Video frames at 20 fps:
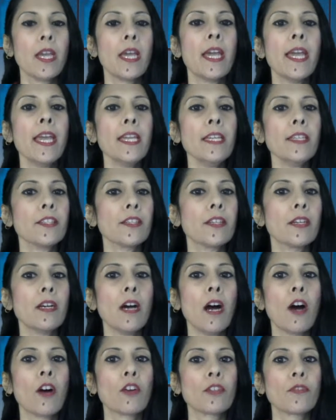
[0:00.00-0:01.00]
India
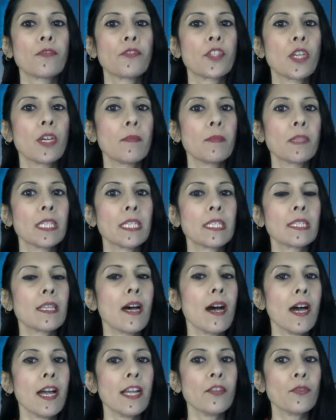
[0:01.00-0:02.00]
out of Germany's
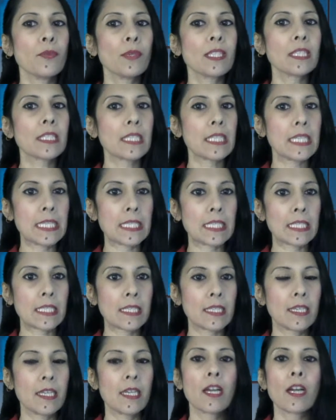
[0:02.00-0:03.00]
high-risk list.
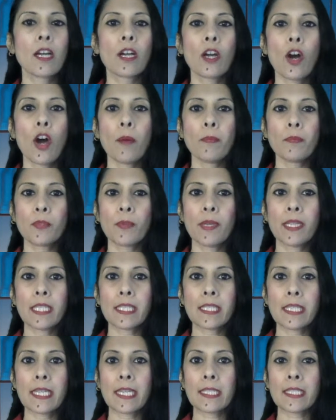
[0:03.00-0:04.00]

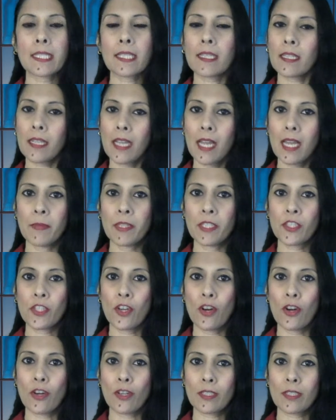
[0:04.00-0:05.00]
COP26 climate
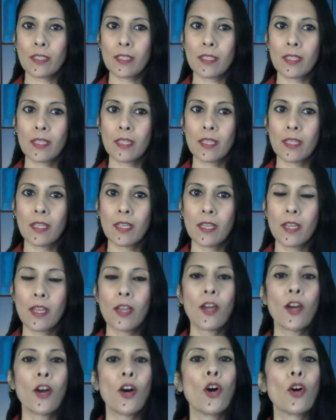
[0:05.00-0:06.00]
talks.
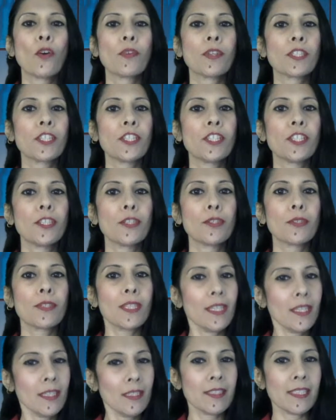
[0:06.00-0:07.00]
Over to news
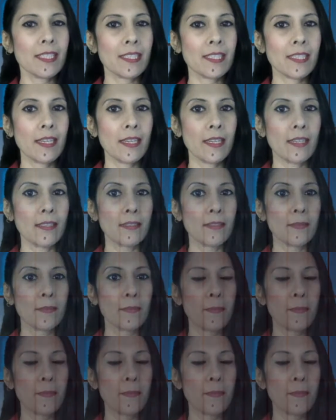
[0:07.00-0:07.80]
in detail.